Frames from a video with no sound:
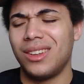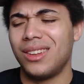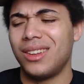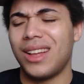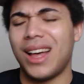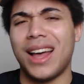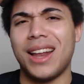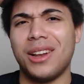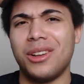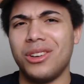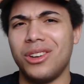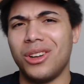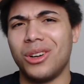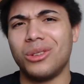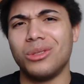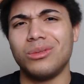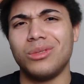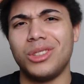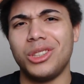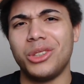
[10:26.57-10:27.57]
I don't know.
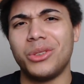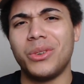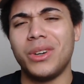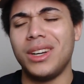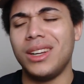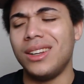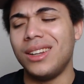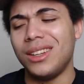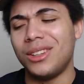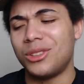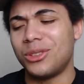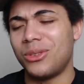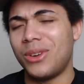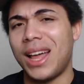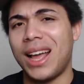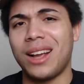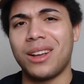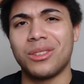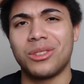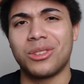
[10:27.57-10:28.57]
Do you really need to
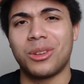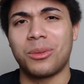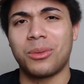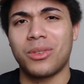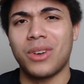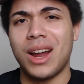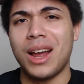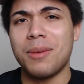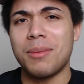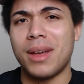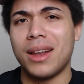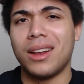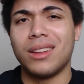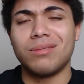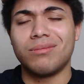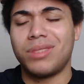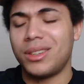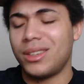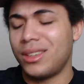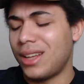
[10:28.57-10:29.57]
like and subscribe?
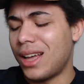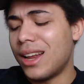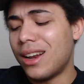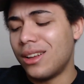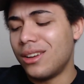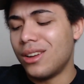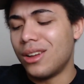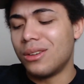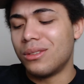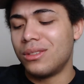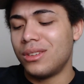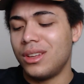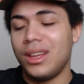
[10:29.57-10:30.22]
I don't know.